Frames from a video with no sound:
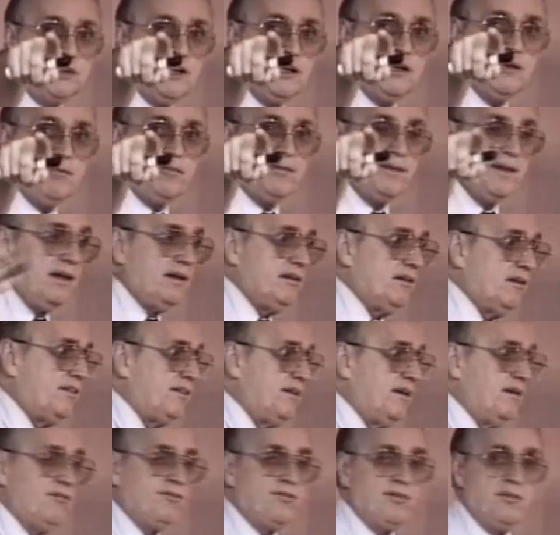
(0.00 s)
set up that
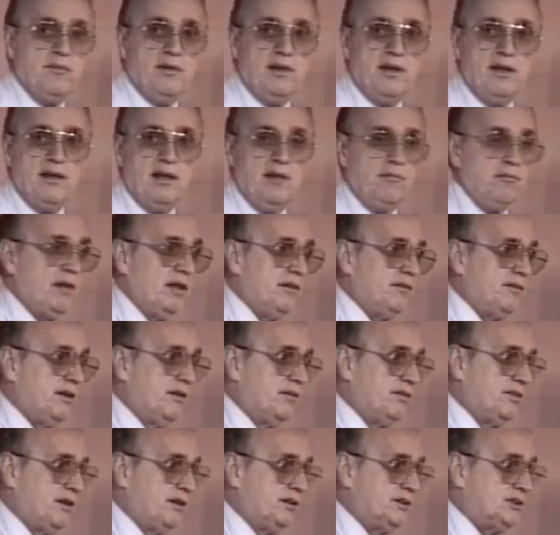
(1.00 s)
thing for me, in
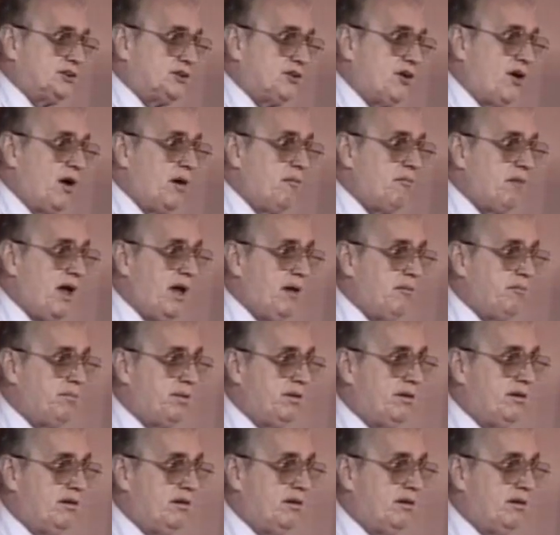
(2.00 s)
the, the star map?